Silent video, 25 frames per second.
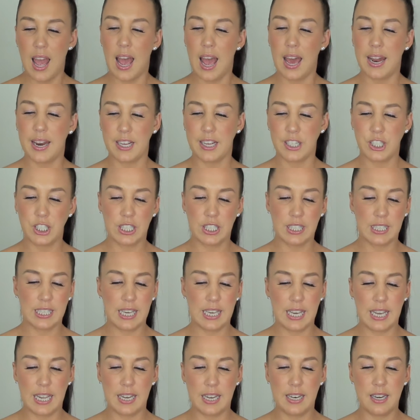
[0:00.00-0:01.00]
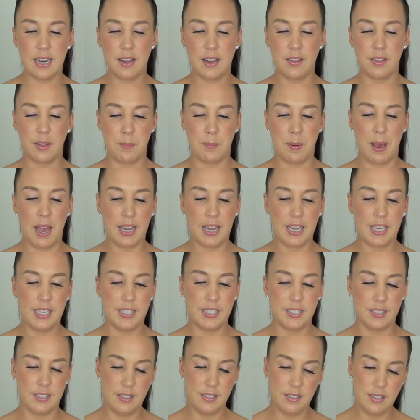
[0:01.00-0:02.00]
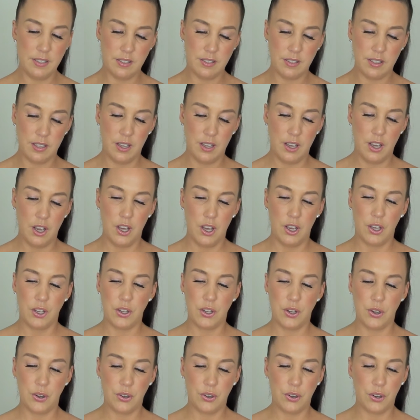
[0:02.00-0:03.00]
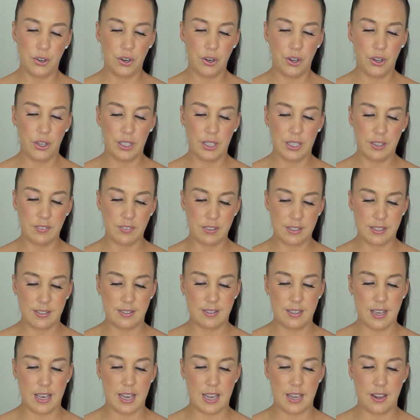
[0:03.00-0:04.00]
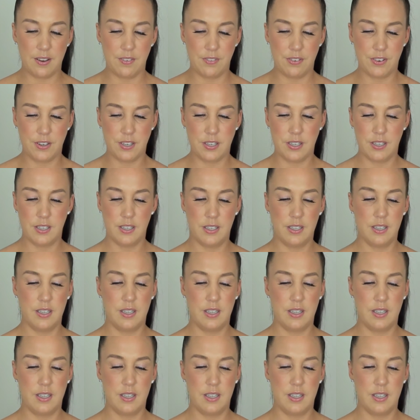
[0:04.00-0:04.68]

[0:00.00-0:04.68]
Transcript: And actually in the packages you not only received